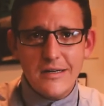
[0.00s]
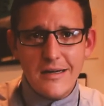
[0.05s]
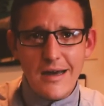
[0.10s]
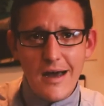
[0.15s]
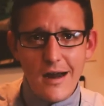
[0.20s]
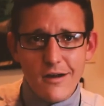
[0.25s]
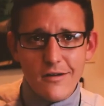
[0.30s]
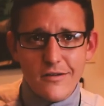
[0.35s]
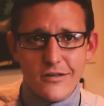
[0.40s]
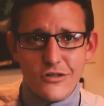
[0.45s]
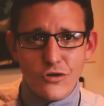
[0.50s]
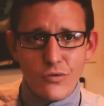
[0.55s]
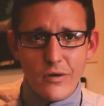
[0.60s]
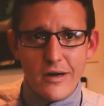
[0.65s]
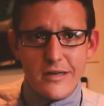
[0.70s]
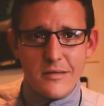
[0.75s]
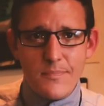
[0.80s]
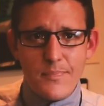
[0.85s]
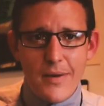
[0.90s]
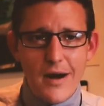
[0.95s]
He got all these
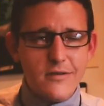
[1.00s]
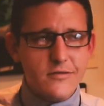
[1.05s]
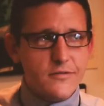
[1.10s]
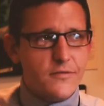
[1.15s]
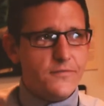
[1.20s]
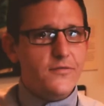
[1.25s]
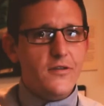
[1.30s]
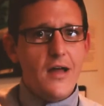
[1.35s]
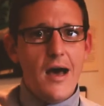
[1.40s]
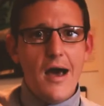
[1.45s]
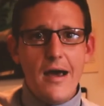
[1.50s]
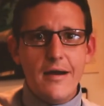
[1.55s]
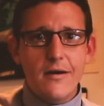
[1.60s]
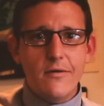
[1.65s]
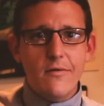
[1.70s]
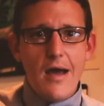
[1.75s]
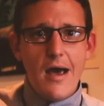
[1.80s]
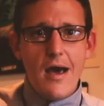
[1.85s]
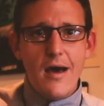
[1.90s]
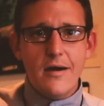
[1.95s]
crazy powers. He's flying
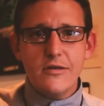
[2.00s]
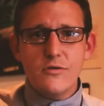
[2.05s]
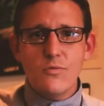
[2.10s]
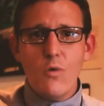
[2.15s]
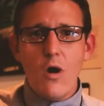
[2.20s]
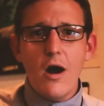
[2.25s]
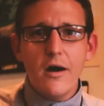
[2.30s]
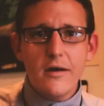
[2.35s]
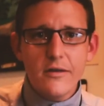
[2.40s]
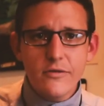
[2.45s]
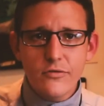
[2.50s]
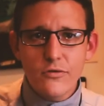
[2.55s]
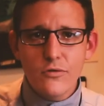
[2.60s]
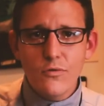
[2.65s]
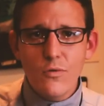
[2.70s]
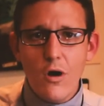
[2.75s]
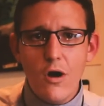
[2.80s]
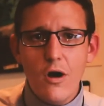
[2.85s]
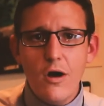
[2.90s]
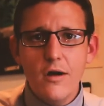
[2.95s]
around, he's walking through
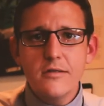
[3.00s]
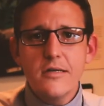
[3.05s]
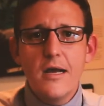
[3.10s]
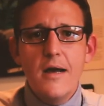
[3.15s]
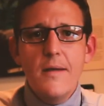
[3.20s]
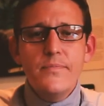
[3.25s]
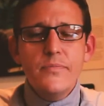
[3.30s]
walls.